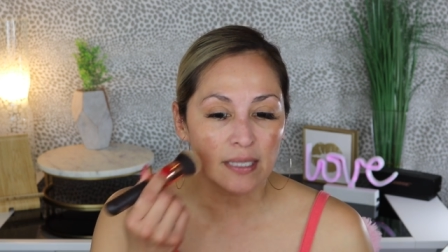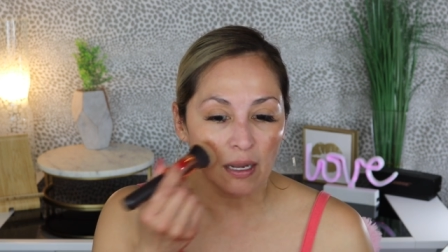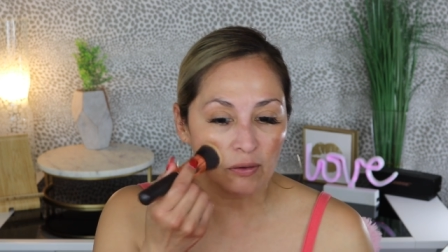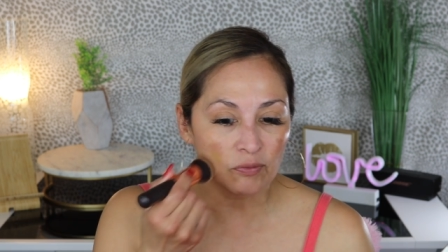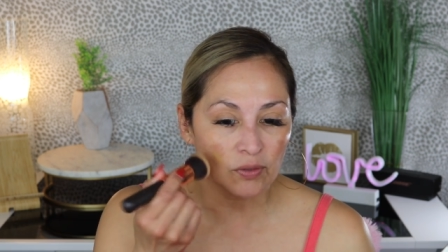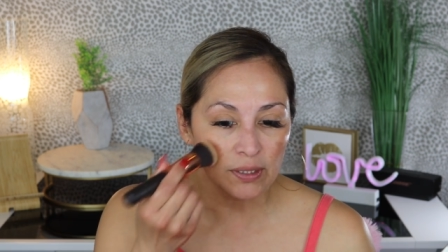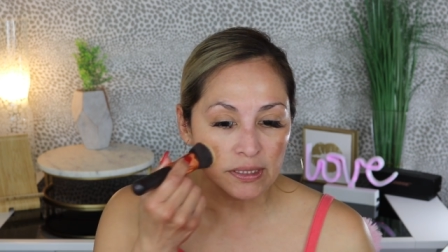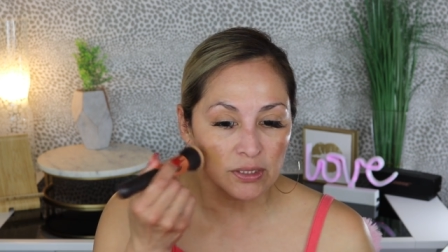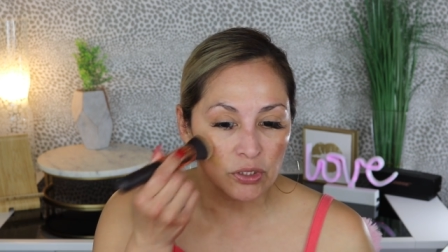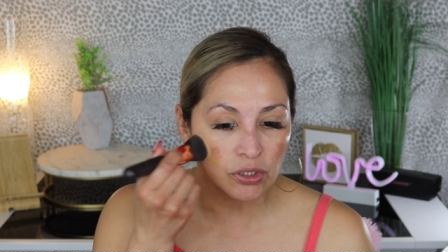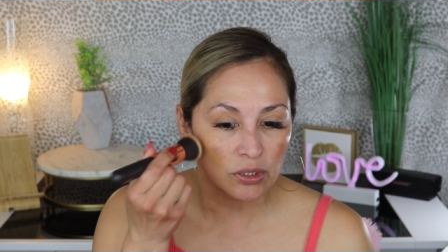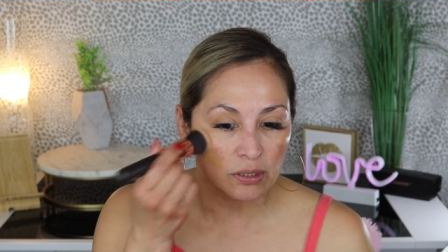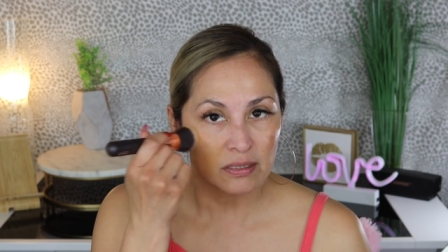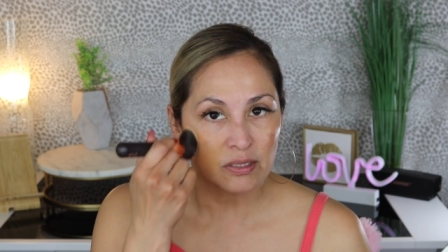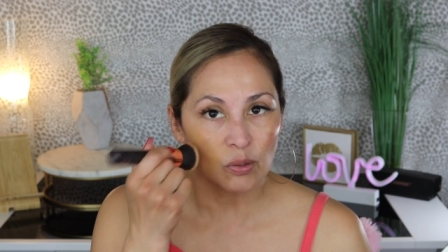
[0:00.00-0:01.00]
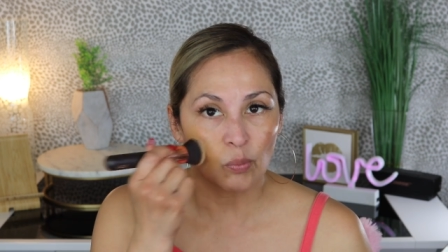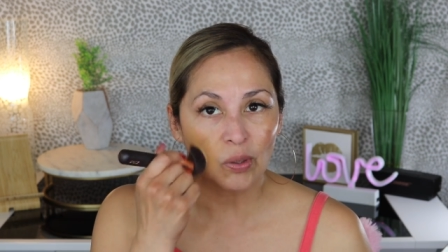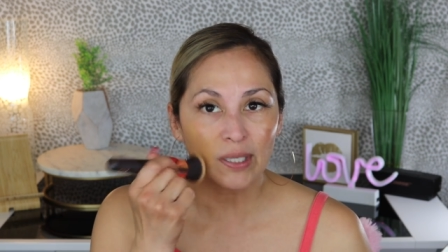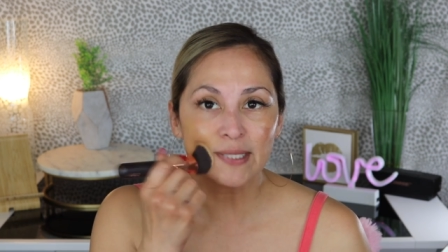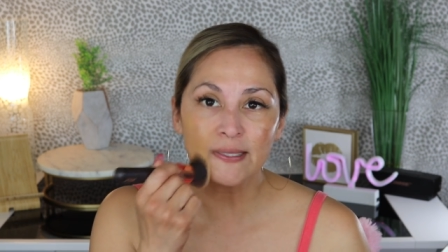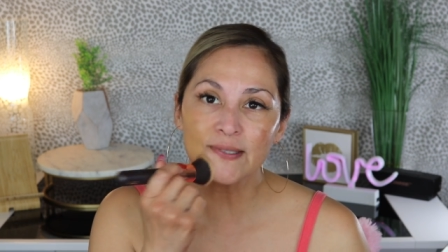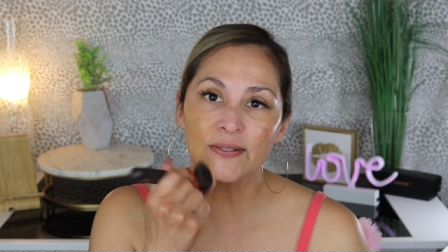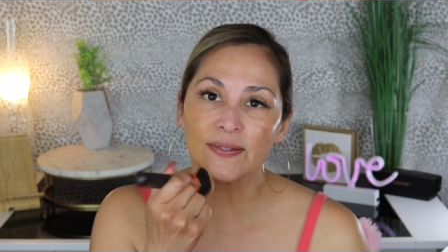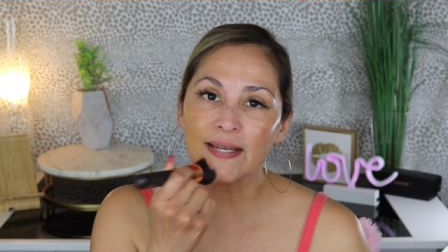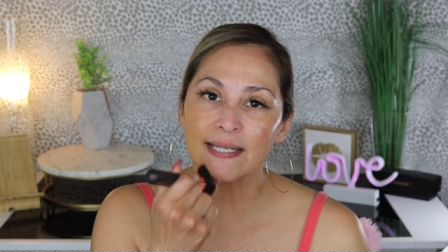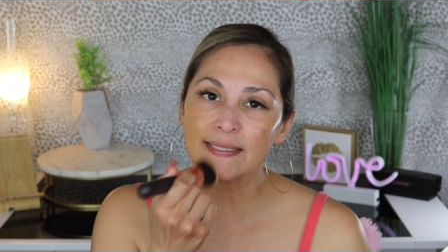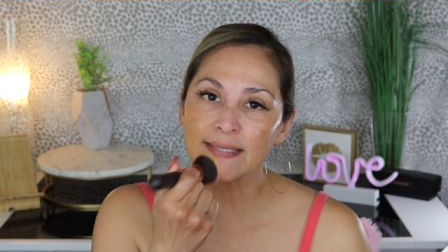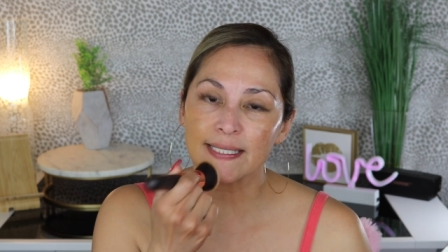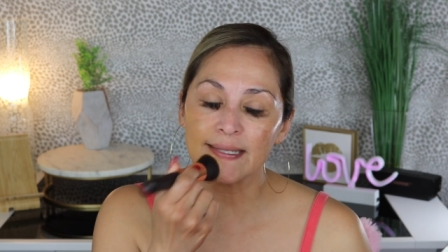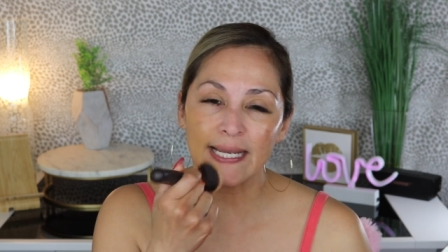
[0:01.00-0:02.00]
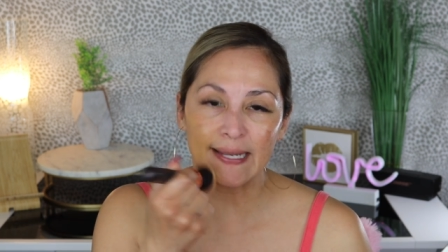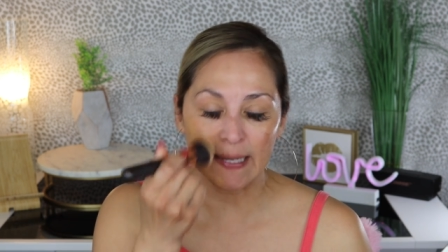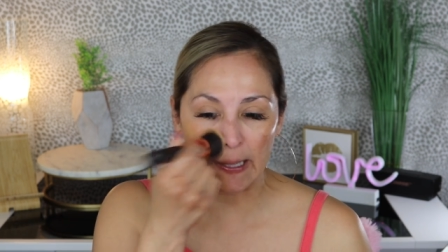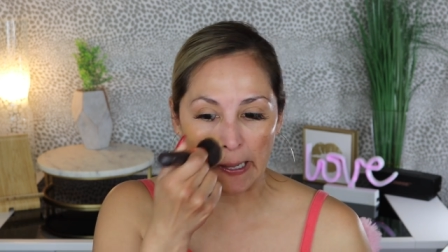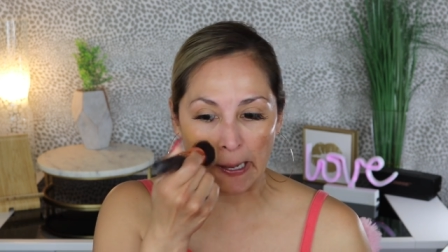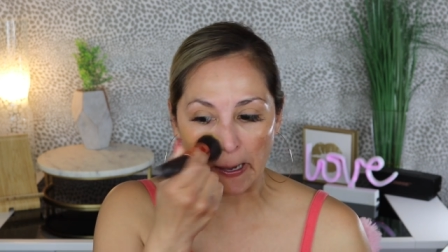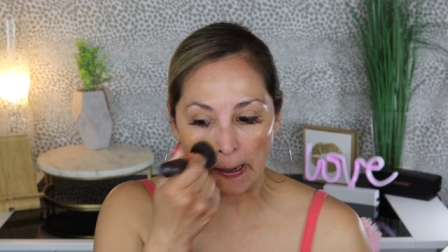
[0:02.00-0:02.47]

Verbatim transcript: coverage. So we're gonna do that today.